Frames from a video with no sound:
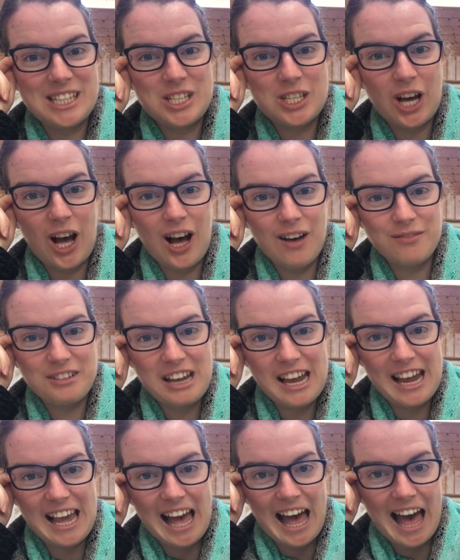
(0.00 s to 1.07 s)

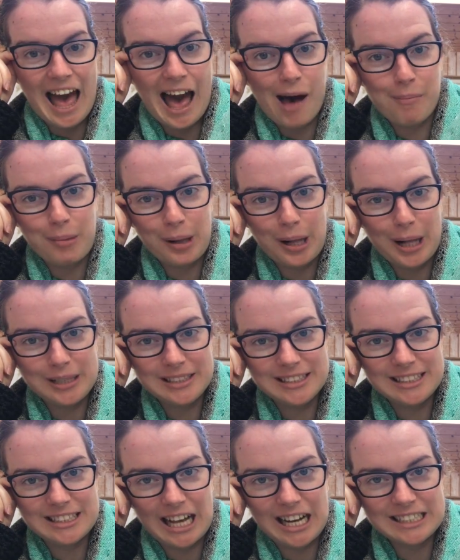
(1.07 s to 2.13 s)
Toffee Apple
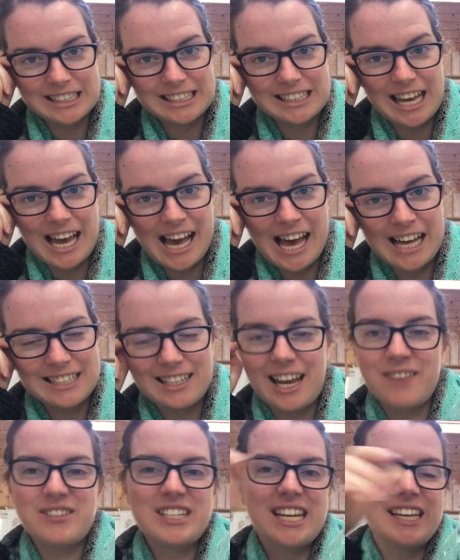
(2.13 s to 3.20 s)
sock set! I
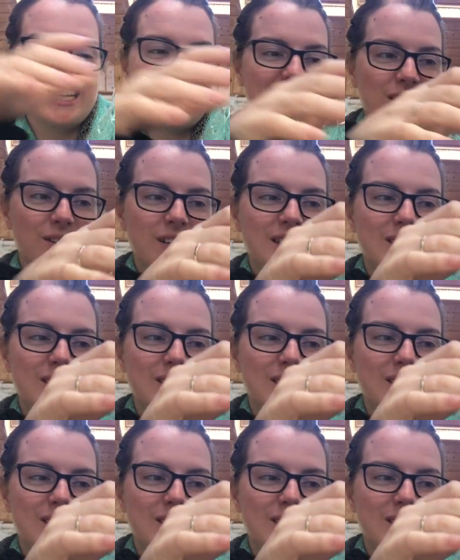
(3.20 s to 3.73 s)
haven't taken it out.